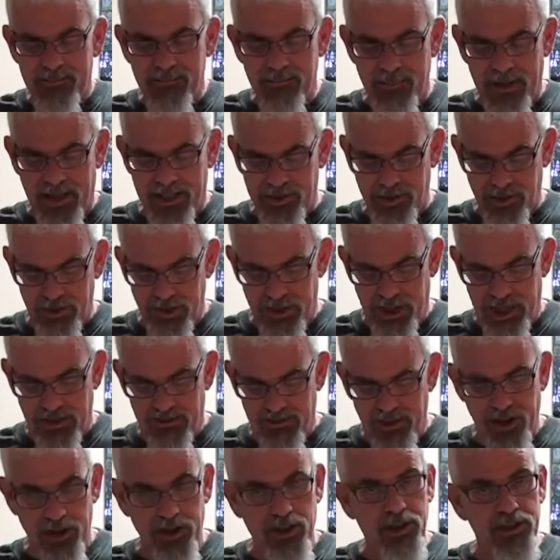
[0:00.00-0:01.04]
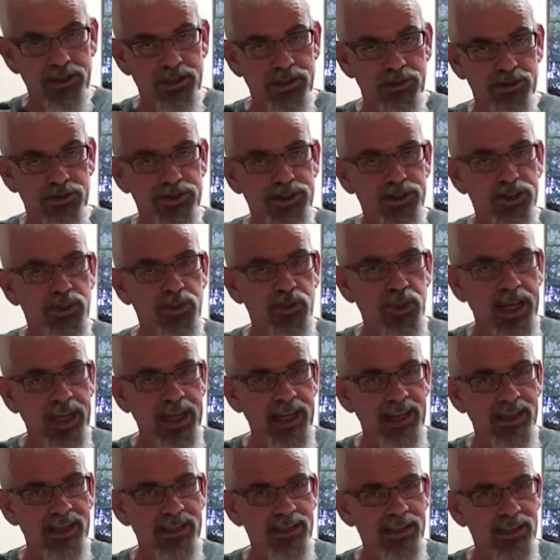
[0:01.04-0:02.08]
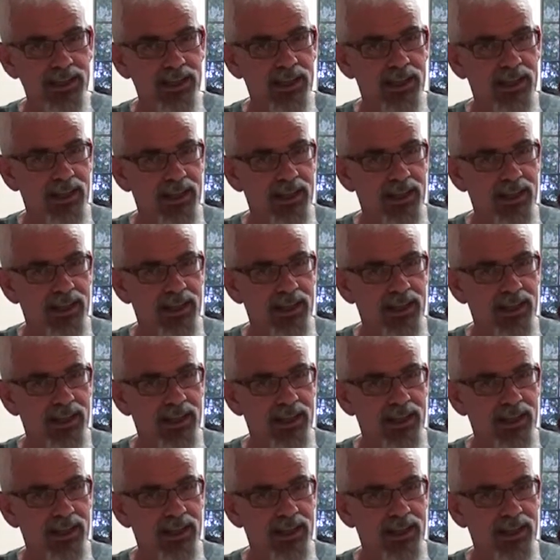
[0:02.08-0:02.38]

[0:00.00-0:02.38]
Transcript: Make sure you give it a good little squeeze.